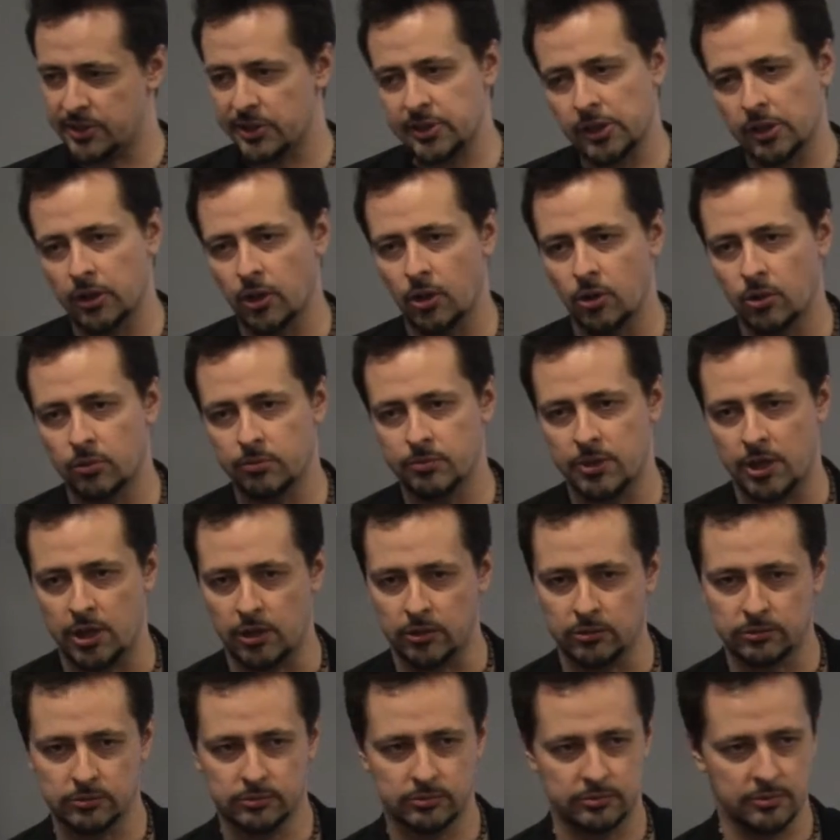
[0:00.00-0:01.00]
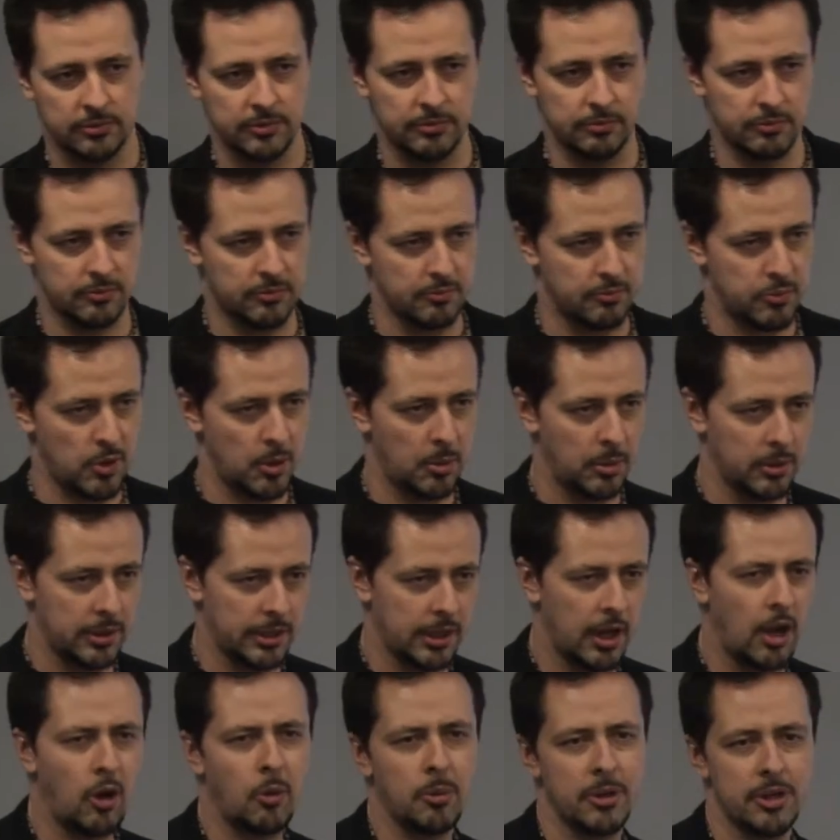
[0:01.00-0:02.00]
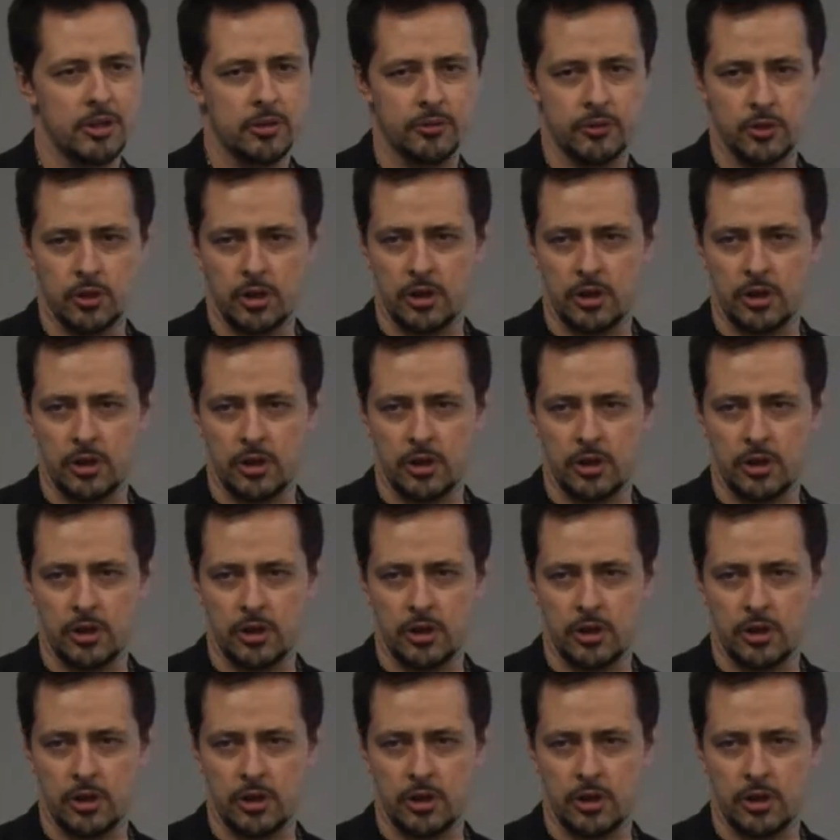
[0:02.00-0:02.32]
So, you know, probably how many of